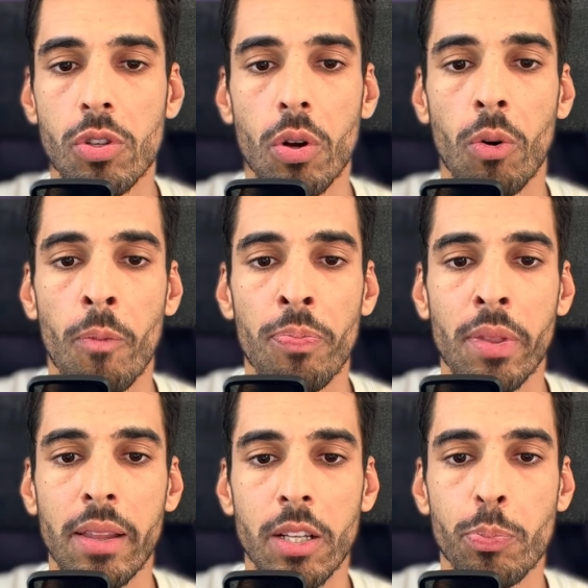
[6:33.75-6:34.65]
So
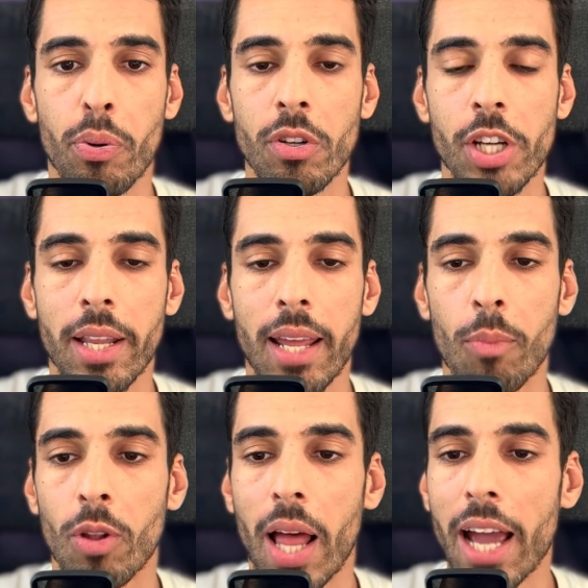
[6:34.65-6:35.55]
this project
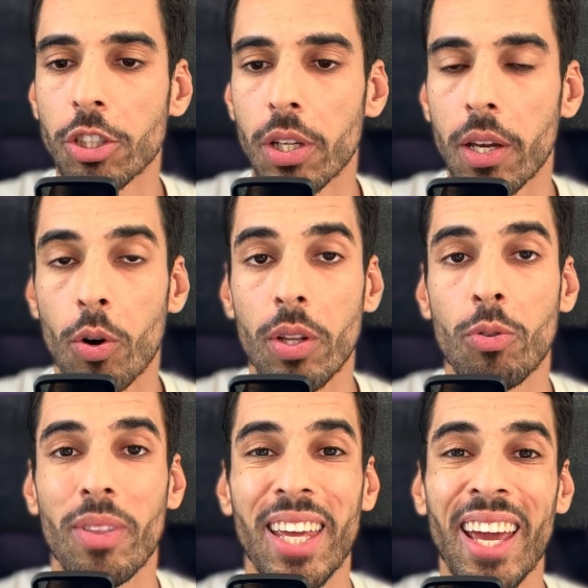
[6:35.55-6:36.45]
name will actually go
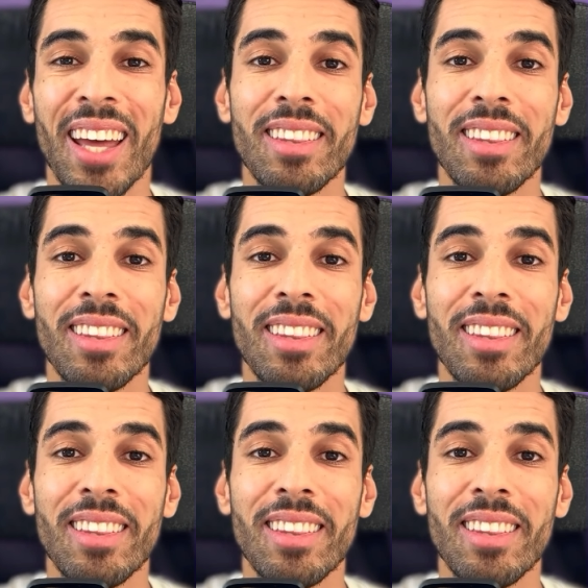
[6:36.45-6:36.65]
into the